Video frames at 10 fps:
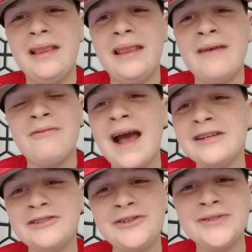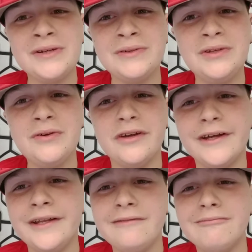if the Astros don't do
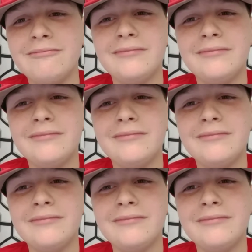good,